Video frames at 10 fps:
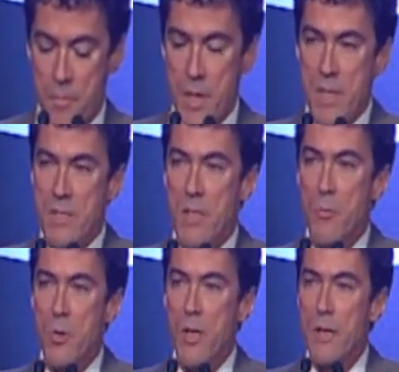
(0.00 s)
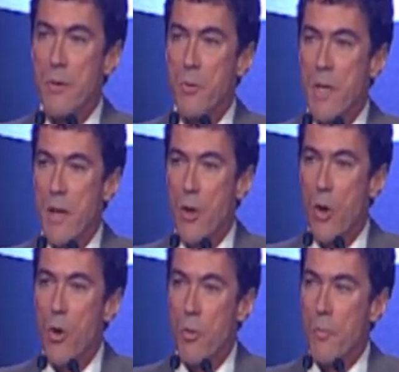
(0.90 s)
but that someone living without a
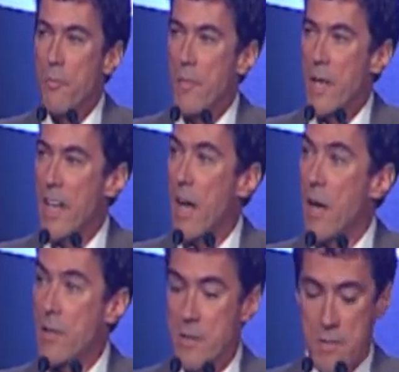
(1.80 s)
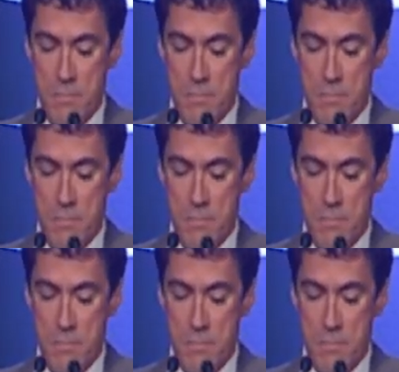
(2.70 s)
home cannot.